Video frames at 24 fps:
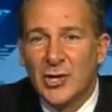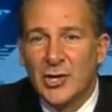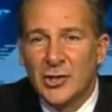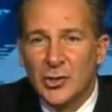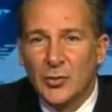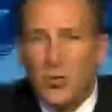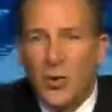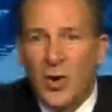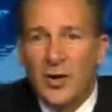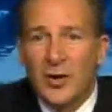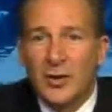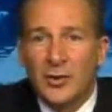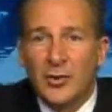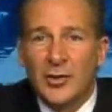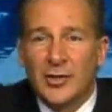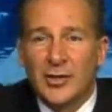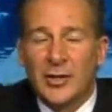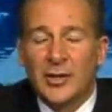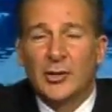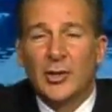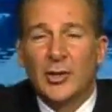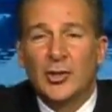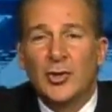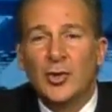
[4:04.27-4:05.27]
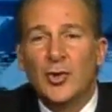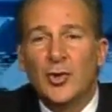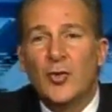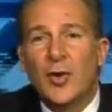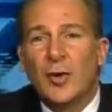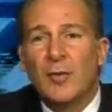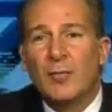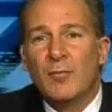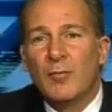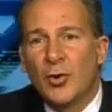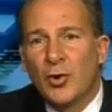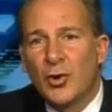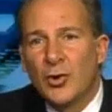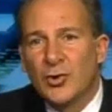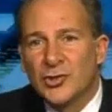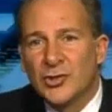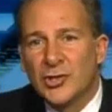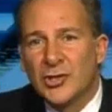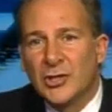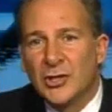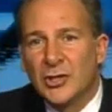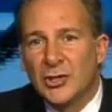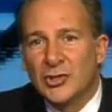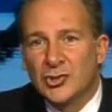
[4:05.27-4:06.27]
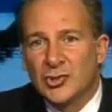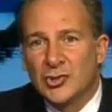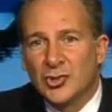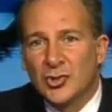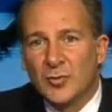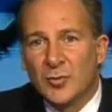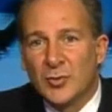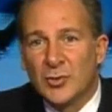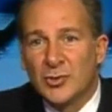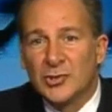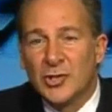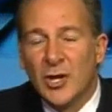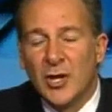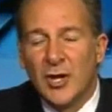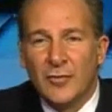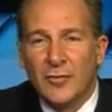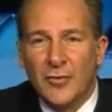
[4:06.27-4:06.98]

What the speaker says: You want to look at the new emerging consumers,